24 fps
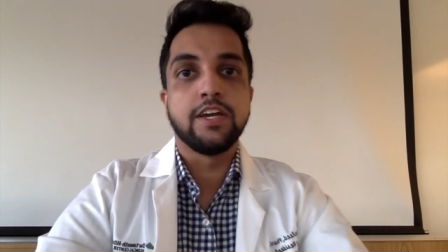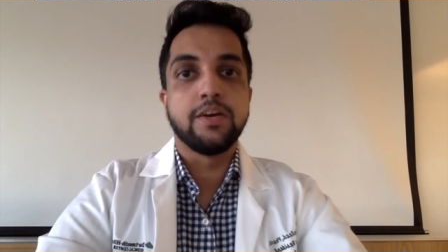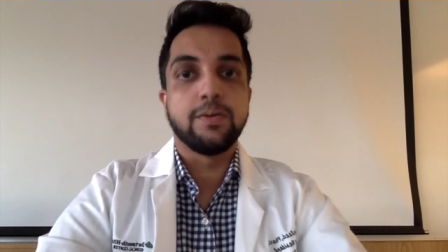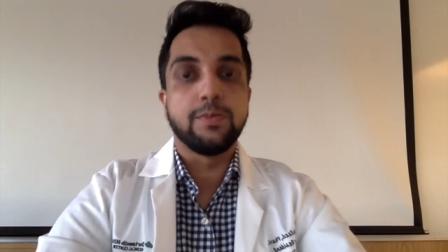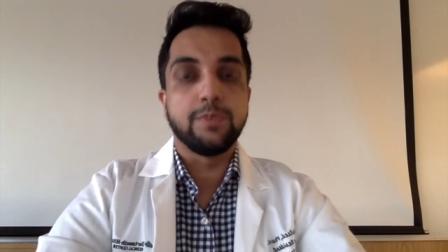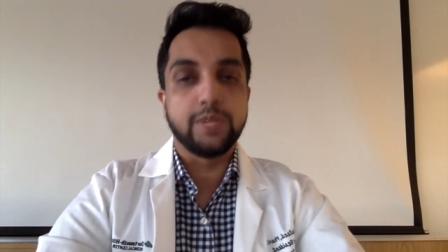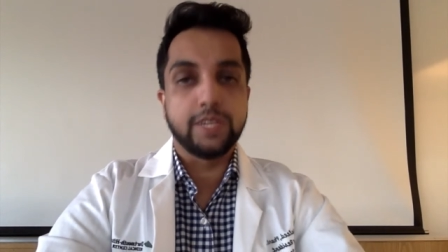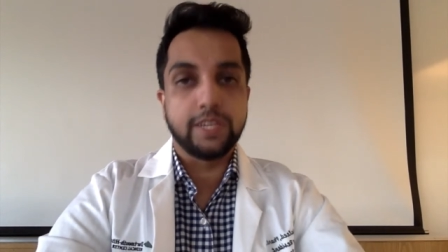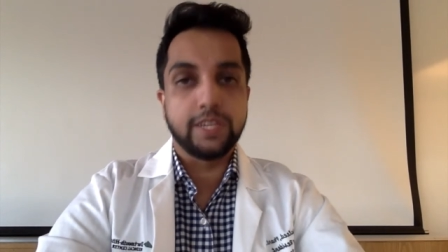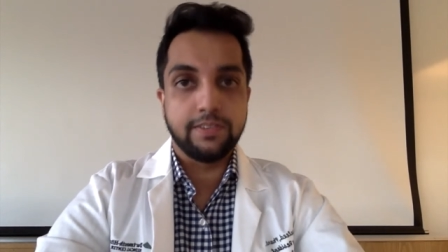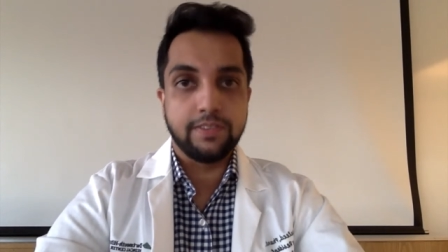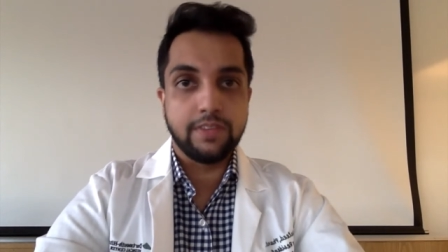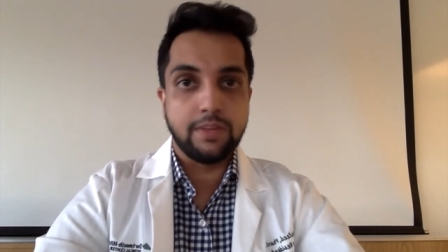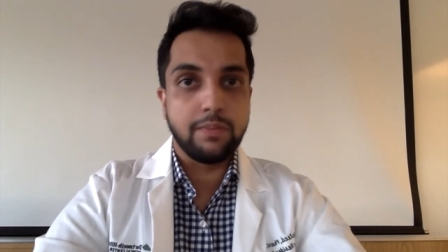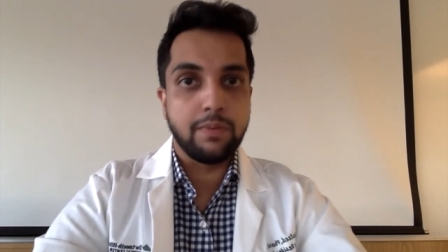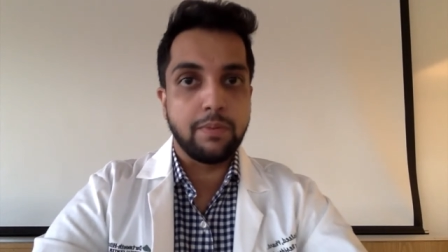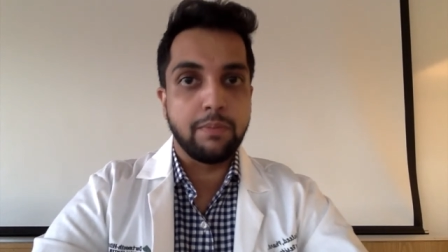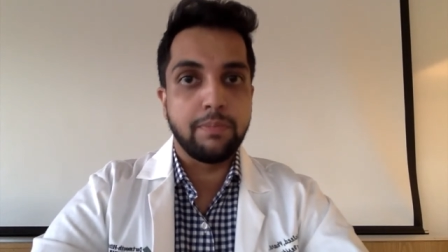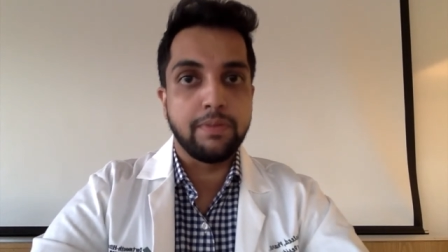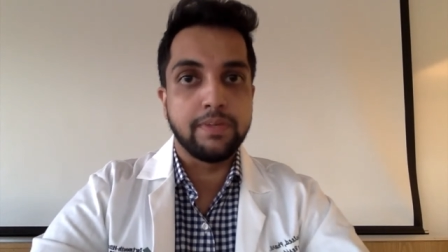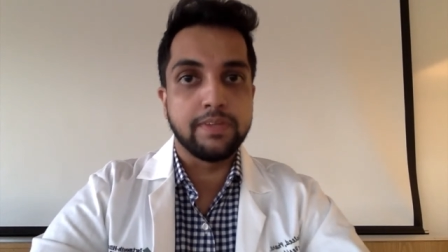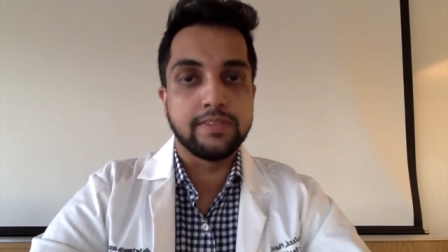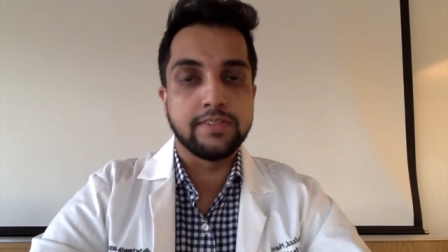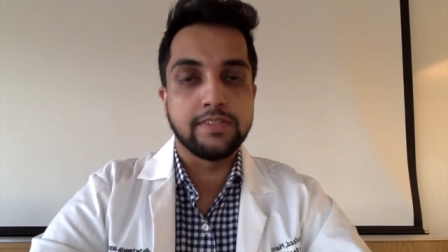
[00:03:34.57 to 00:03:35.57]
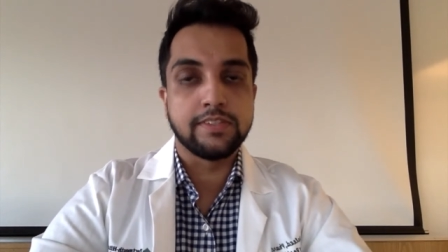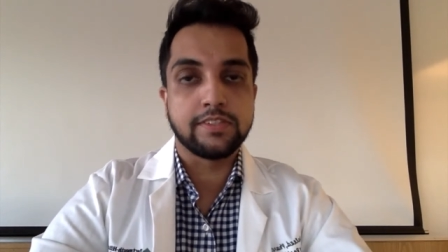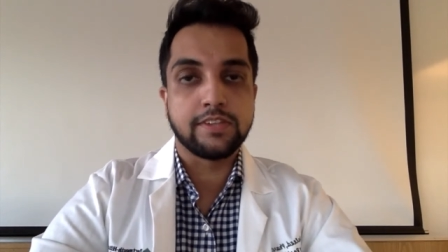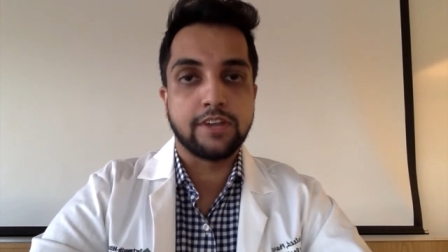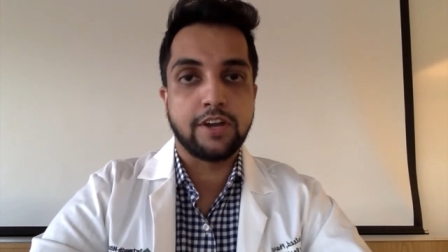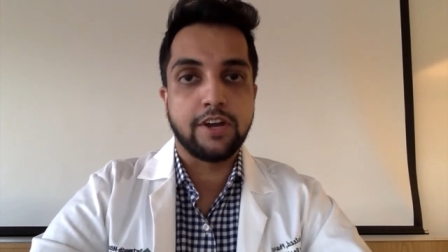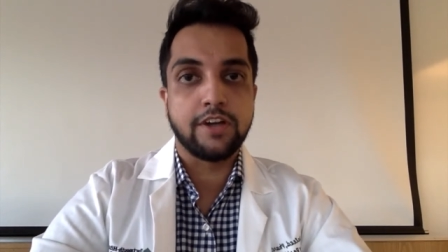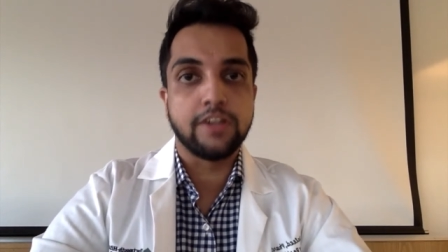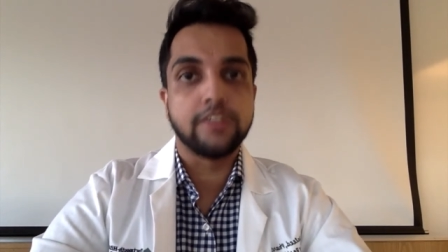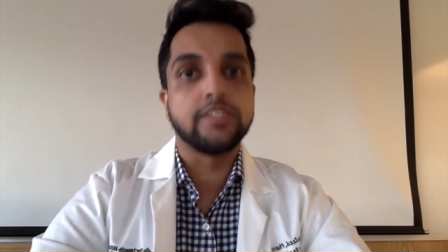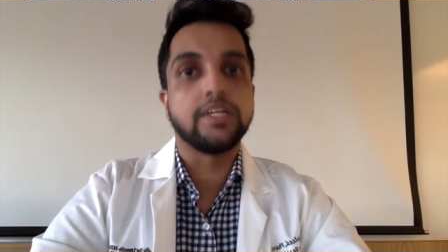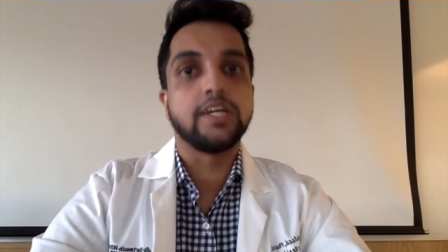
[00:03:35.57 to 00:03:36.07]
we give them a business
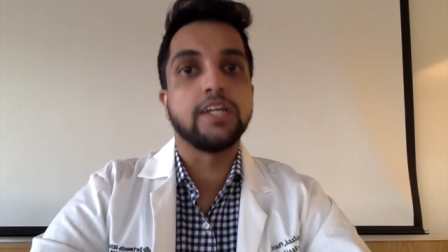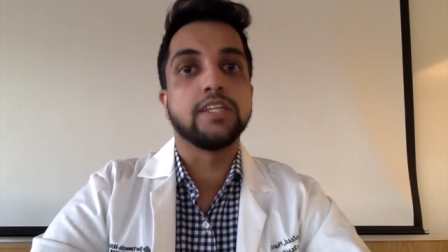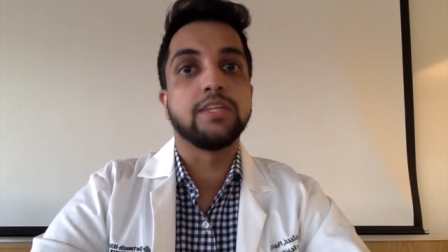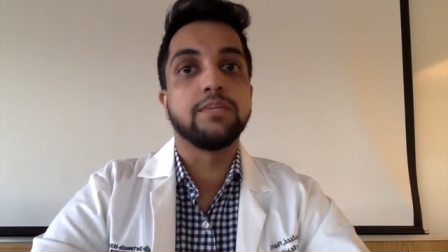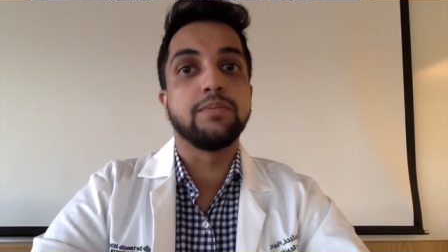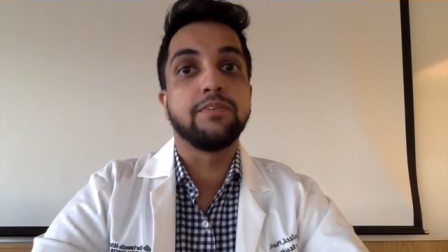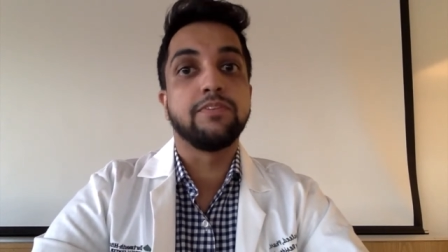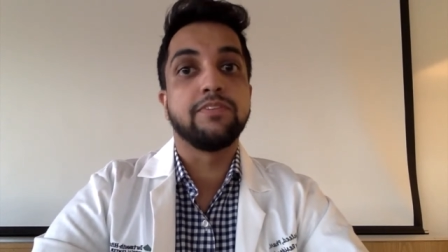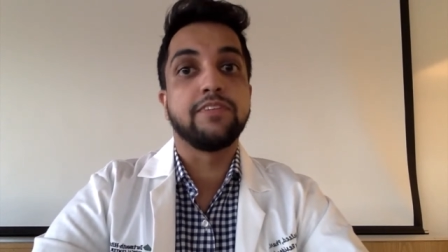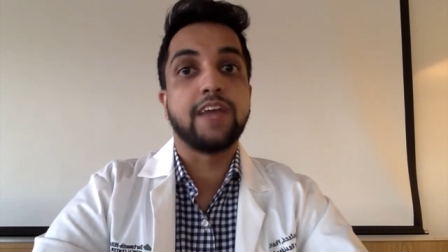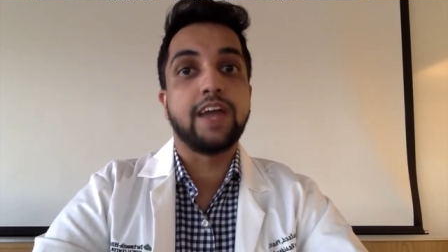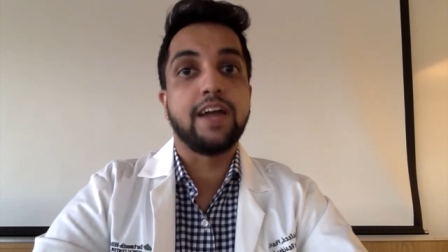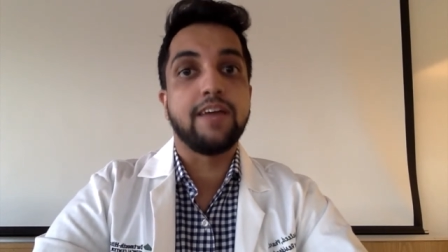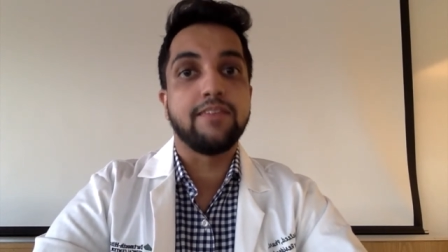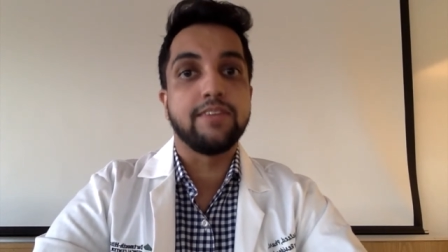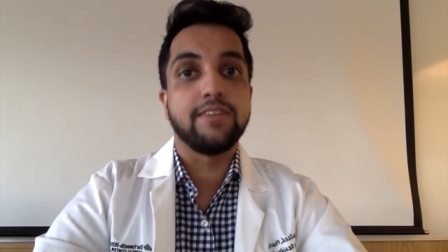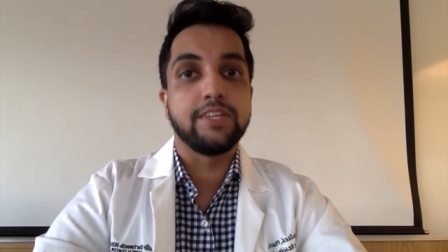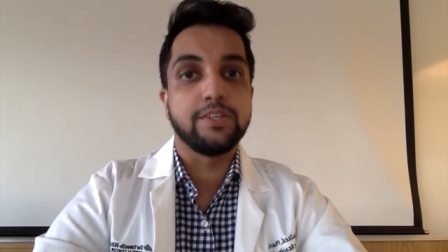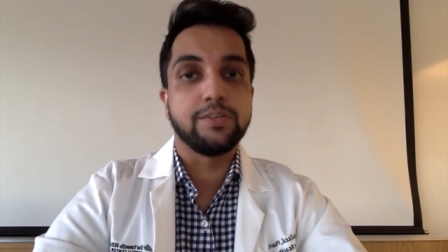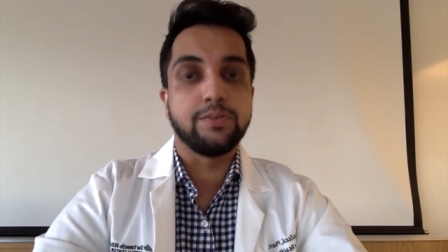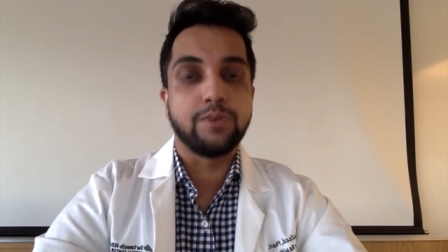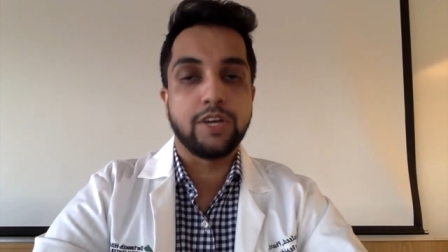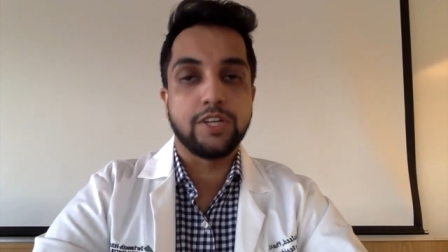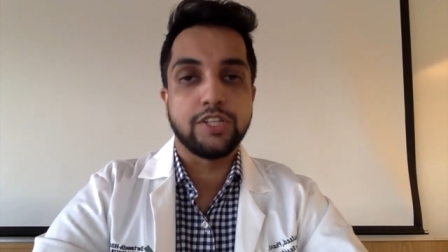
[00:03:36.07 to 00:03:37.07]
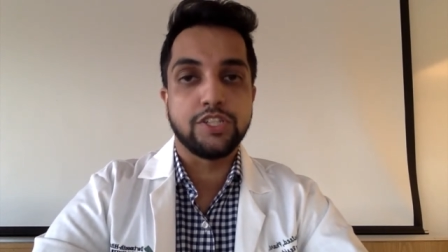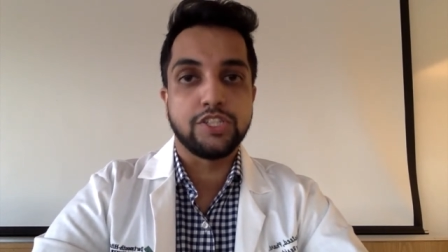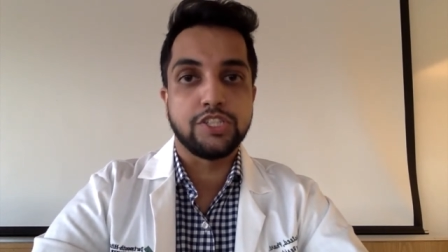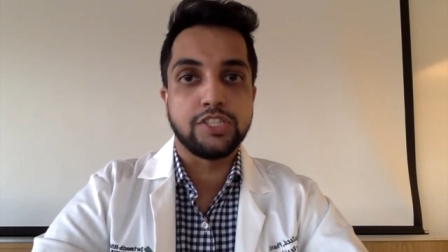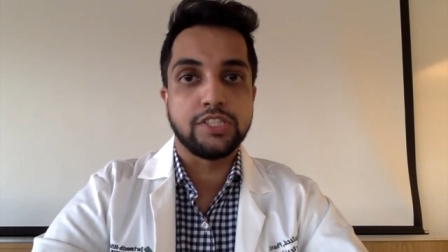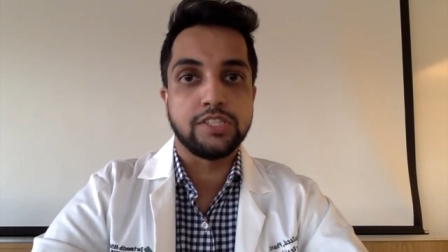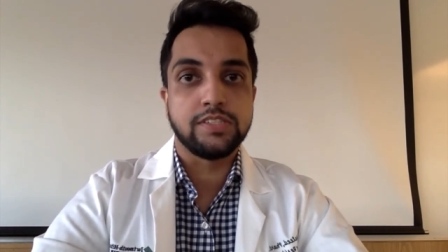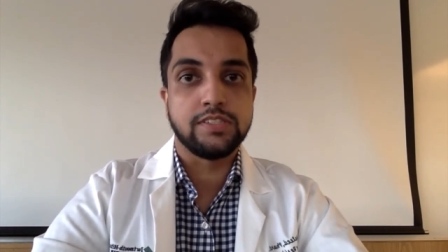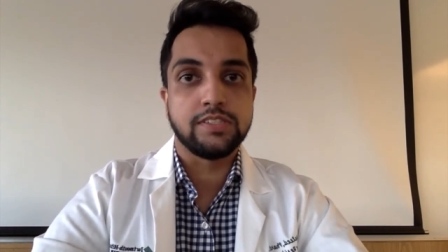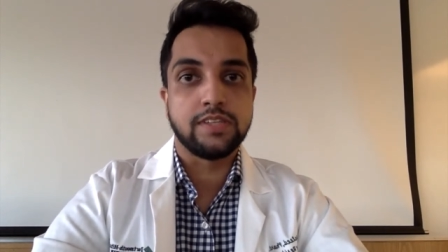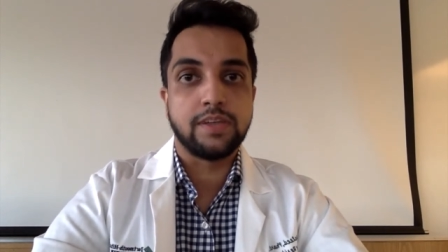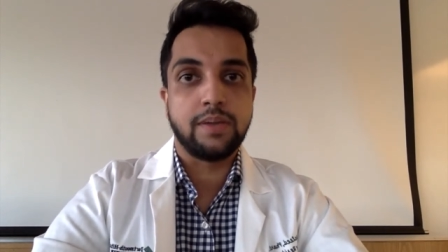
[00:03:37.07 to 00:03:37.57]
card, tell them if they have any
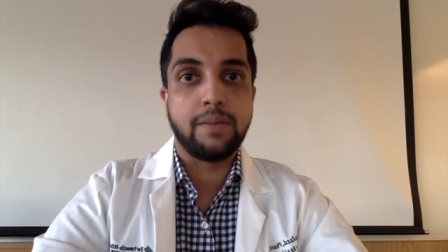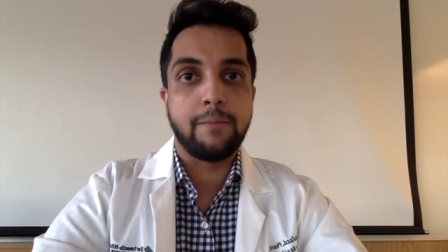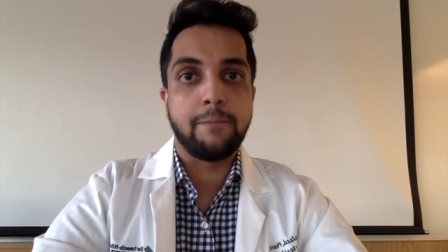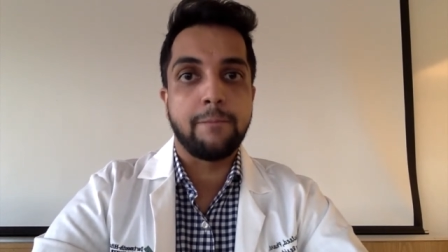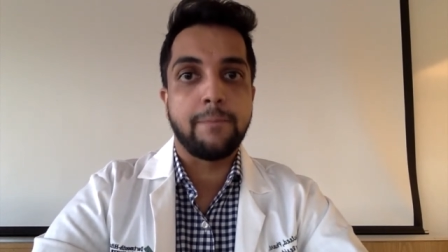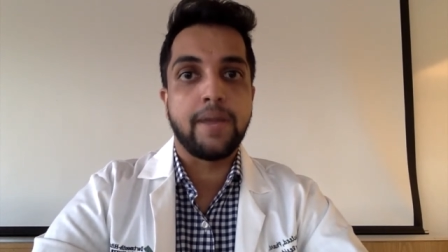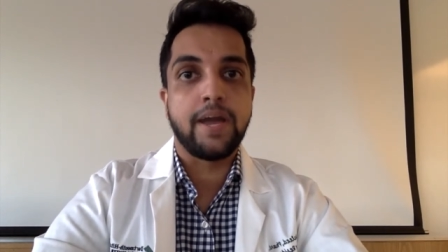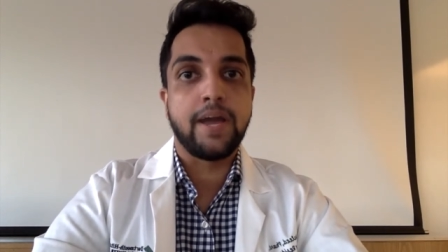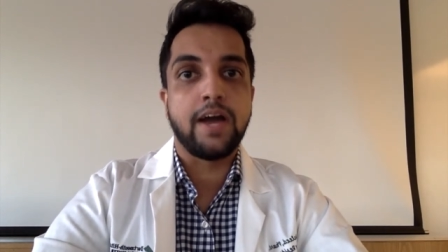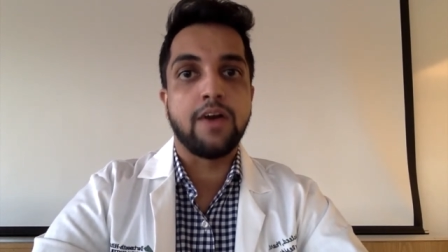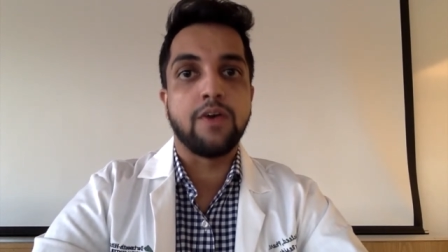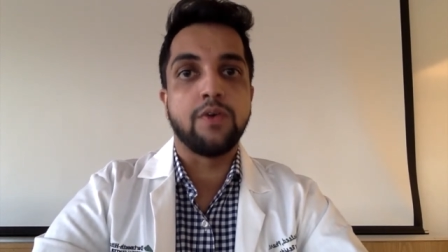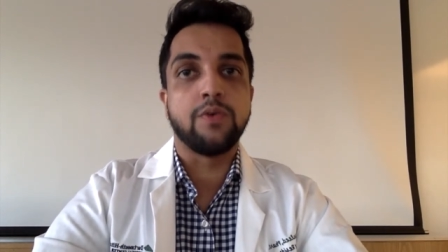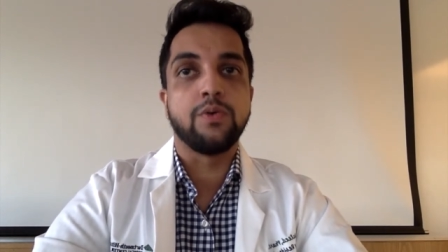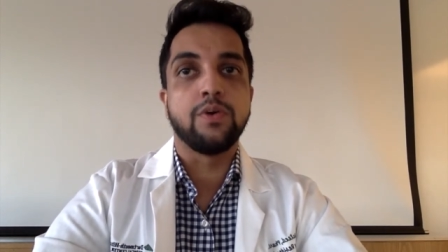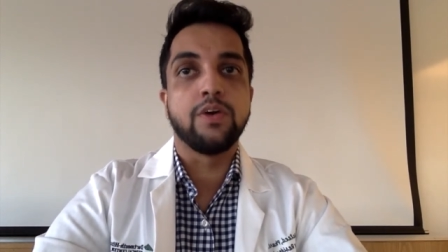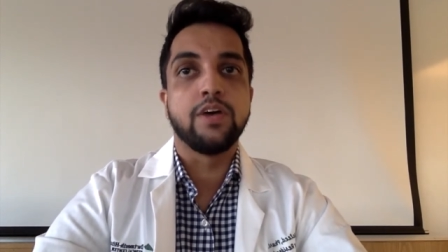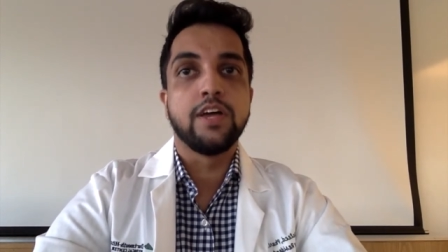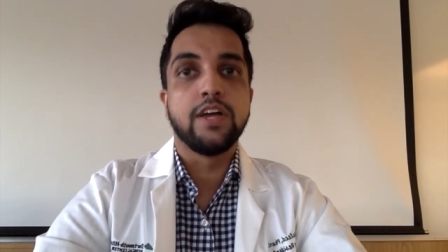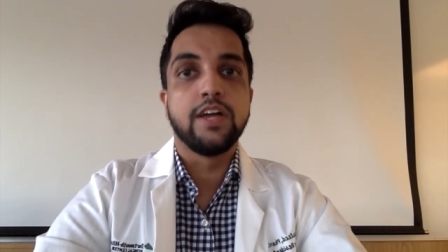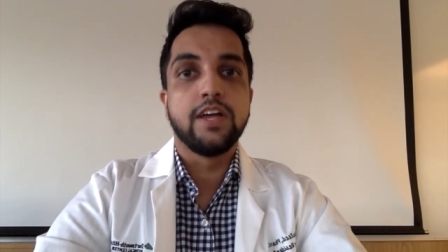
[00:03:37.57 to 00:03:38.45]
questions about